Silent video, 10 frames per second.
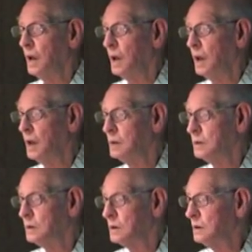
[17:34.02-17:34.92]
And
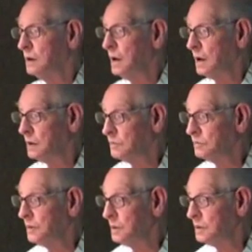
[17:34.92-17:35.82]
her hand
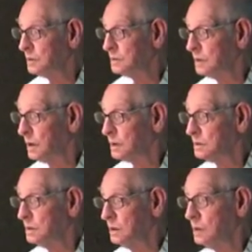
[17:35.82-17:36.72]
feeding
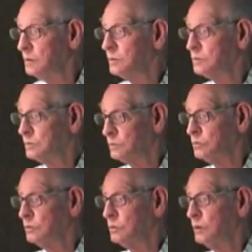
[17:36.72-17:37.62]
technique was to
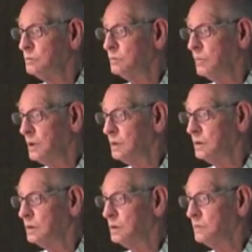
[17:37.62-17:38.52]
chew oatmeal
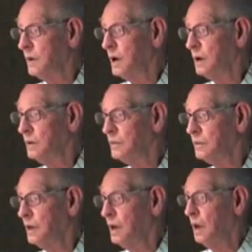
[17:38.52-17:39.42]
in her mouth,
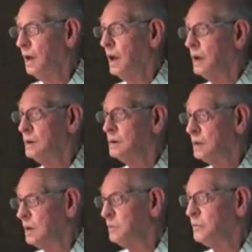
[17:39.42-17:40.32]

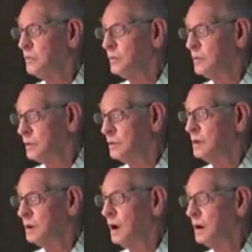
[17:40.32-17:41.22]
keep the
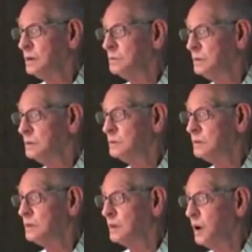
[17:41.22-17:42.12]
cockatiels
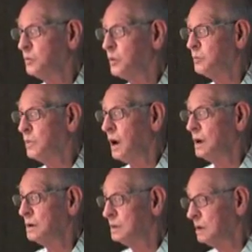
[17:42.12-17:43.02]
in her apron
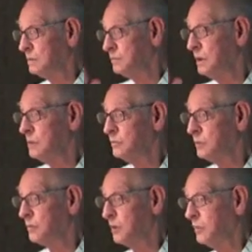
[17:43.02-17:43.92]
pocket, and feed them
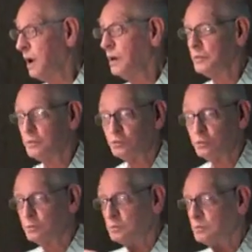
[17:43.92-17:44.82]
from her mouth as
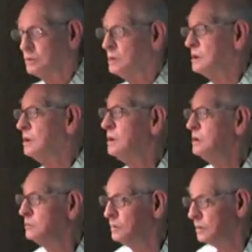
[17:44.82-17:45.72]
she was doing her
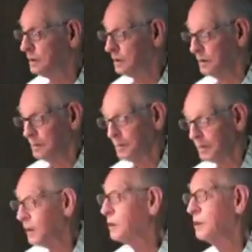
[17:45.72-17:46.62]
homework
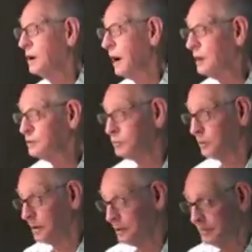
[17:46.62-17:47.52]
or her
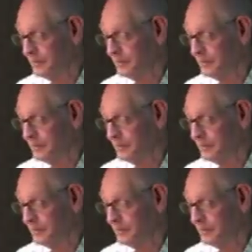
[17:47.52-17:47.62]
housework.